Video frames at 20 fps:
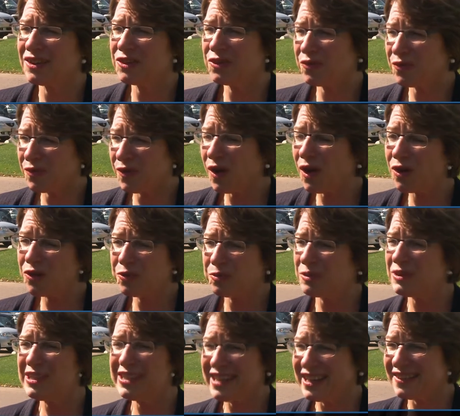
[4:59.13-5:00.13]
under false
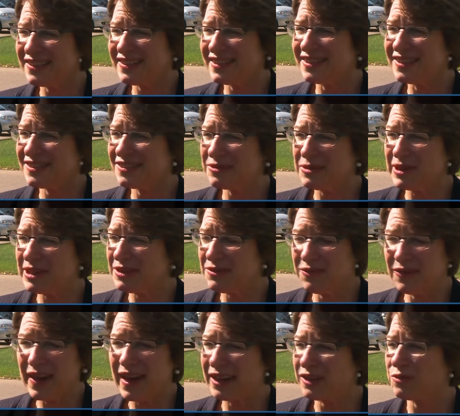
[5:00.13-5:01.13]
pretenses, when
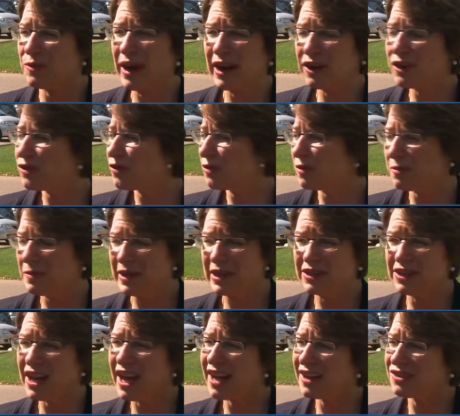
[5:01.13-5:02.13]
in fact records were
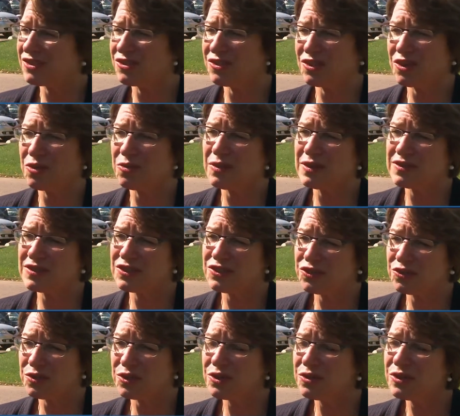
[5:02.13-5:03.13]
being doctored or
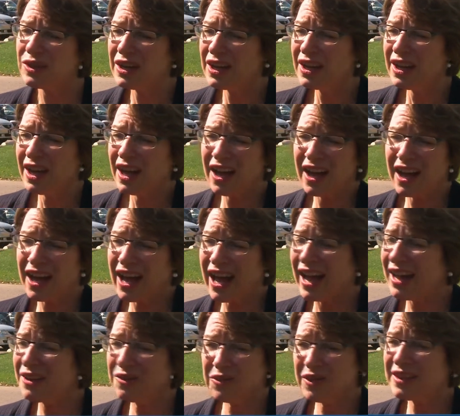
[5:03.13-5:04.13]
wasn't true, uh,
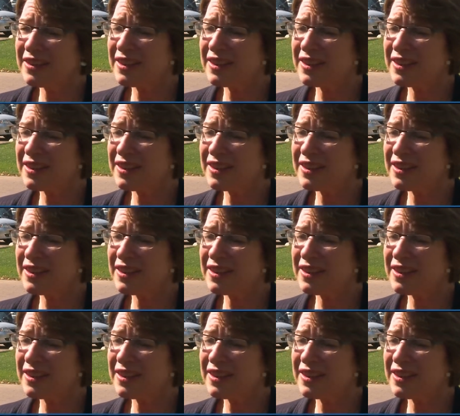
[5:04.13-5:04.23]
I don't